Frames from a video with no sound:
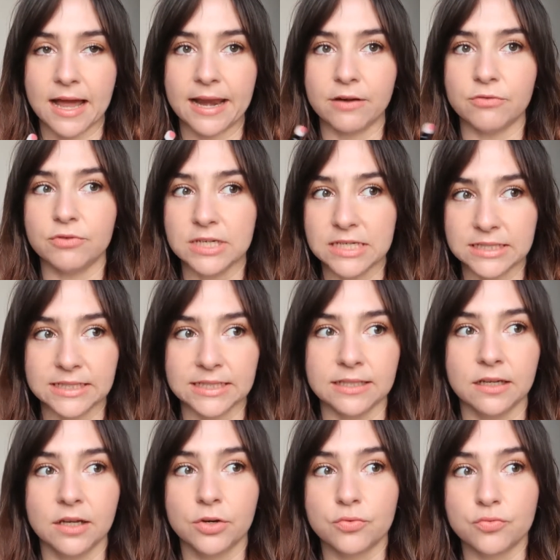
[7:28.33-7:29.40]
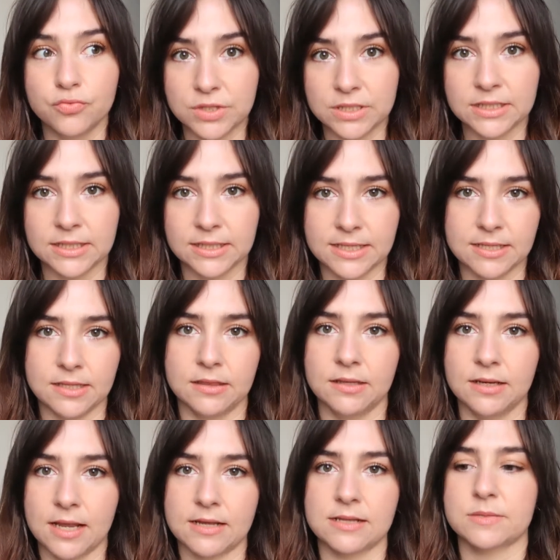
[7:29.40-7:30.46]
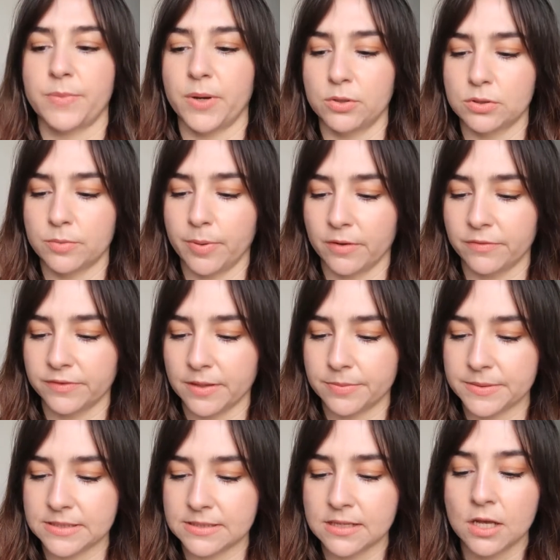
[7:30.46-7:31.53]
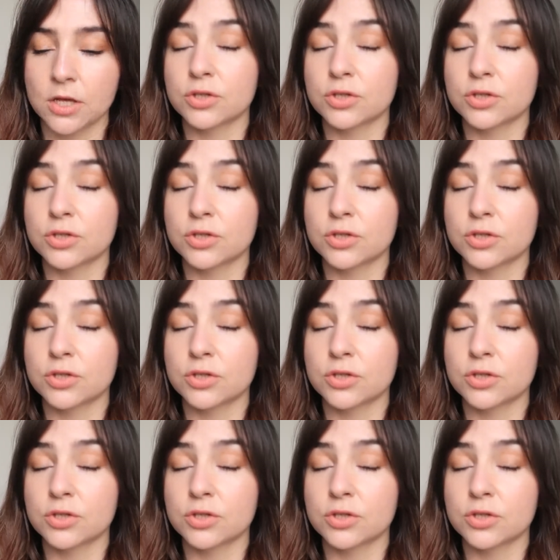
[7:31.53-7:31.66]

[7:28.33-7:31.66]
And I really like the NYX Powder Puff Lippies.